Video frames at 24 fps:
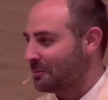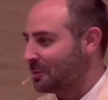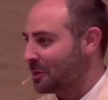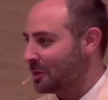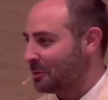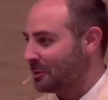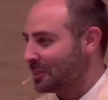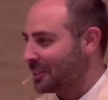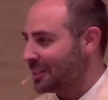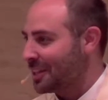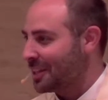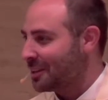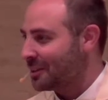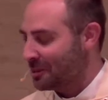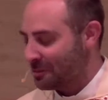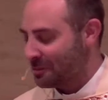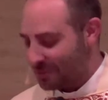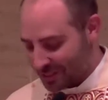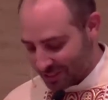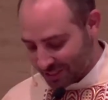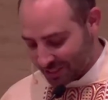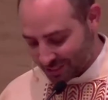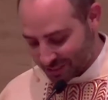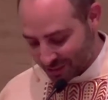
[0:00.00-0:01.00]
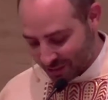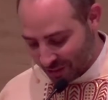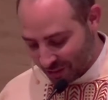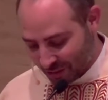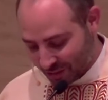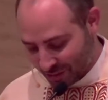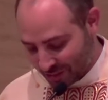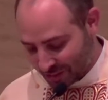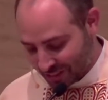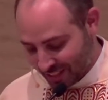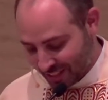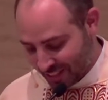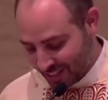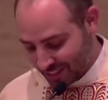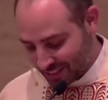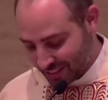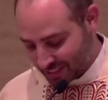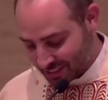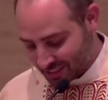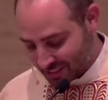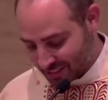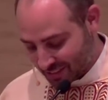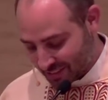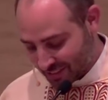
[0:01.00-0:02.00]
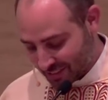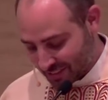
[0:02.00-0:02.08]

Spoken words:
we would carry with us all our days.